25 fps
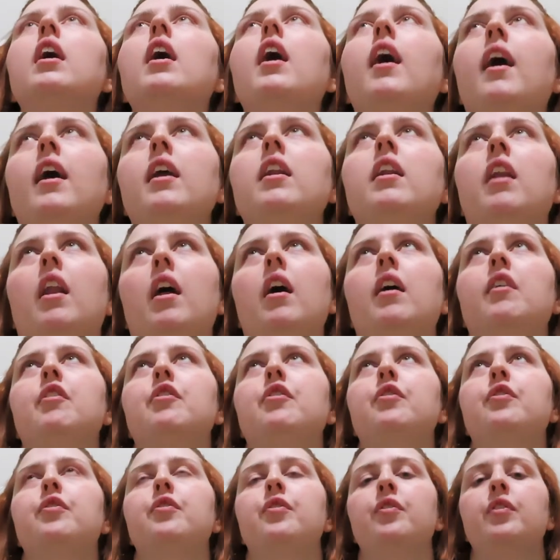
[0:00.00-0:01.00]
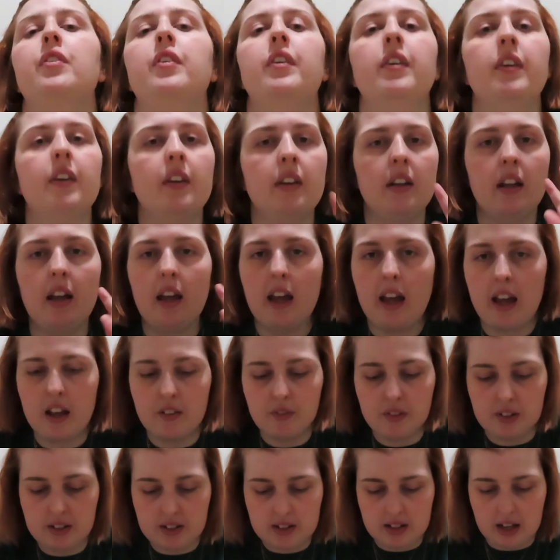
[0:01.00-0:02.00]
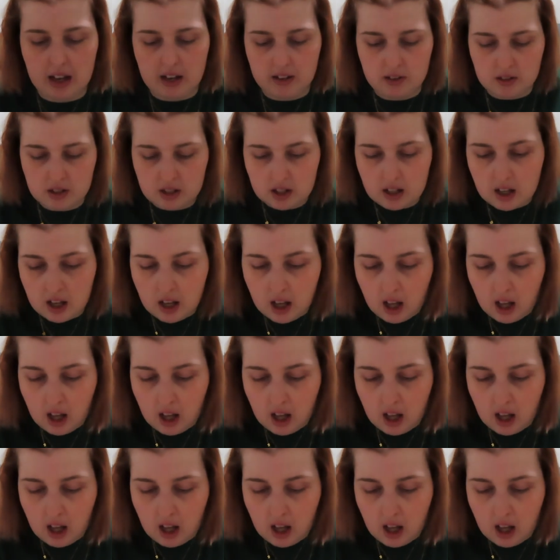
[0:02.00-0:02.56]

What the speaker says: in love, heaven sent.